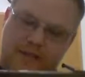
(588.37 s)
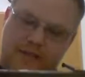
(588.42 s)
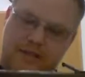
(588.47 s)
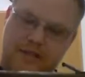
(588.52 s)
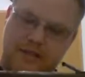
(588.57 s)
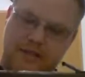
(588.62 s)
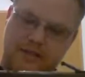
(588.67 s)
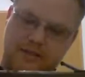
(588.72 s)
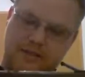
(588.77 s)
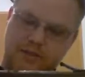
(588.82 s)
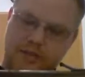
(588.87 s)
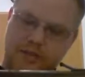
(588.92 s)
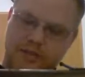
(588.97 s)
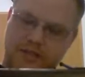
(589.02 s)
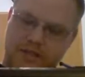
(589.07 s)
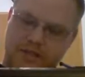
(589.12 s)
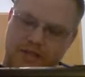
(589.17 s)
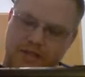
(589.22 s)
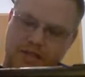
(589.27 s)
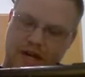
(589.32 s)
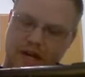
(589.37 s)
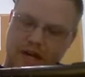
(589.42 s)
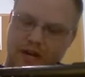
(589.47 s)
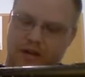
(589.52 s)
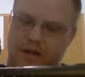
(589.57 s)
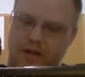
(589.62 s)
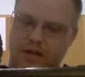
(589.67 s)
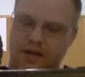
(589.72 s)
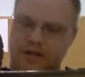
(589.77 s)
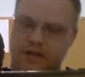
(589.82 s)
what the Jado
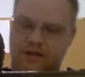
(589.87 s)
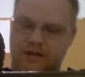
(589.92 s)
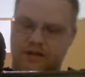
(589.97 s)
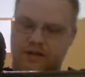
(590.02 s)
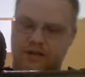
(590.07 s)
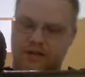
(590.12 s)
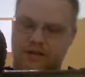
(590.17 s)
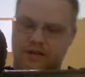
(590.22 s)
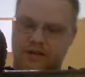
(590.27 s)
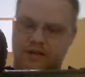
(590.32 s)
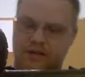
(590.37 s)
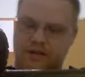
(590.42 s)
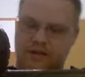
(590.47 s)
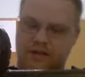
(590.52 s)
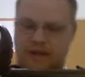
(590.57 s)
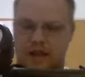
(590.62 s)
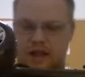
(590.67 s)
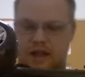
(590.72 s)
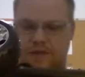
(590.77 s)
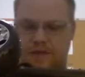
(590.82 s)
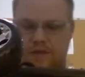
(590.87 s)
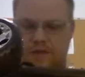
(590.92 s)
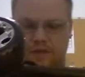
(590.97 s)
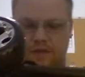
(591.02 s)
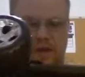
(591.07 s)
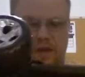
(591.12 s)
looks like for right now.